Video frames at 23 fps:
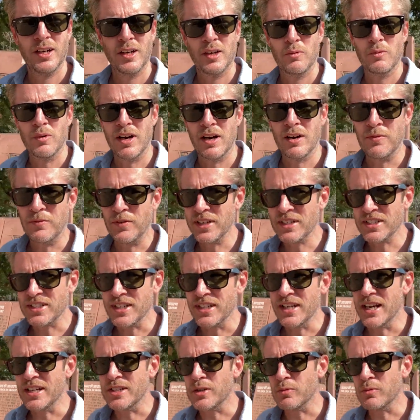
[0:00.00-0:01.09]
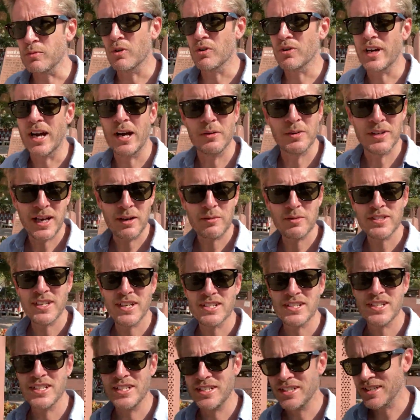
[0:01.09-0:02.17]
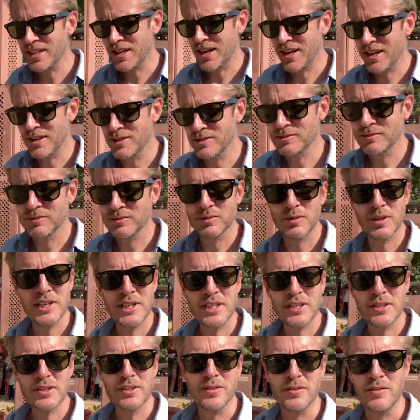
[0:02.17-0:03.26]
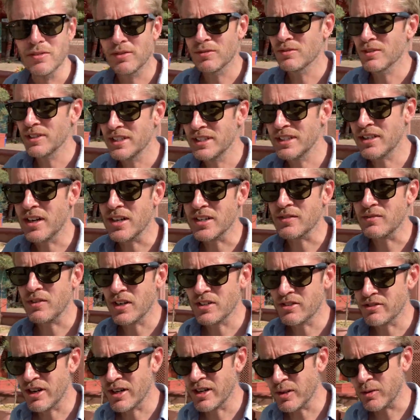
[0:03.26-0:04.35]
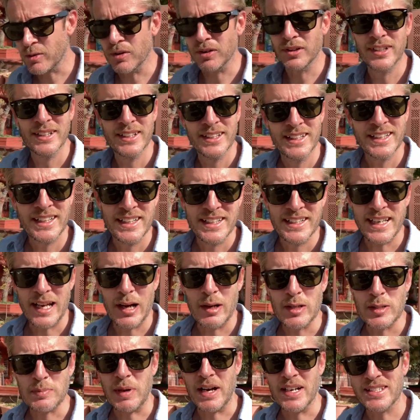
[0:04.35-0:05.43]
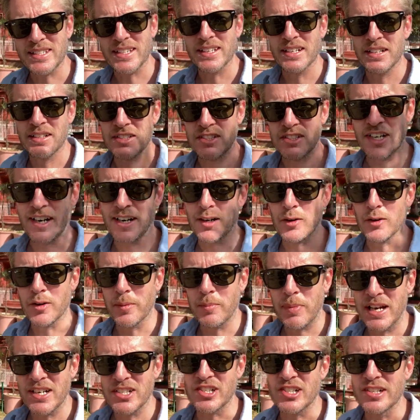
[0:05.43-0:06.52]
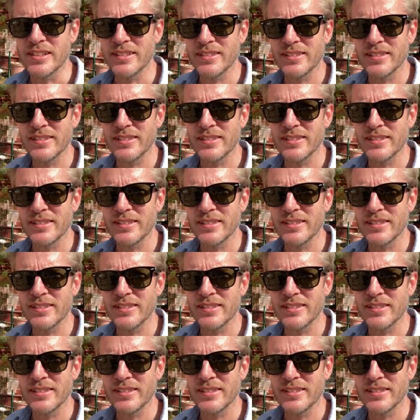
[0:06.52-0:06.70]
Well, finished the nature walk now, and that was actually really good, really nice, very tranquil. Now it's back to check on the patient.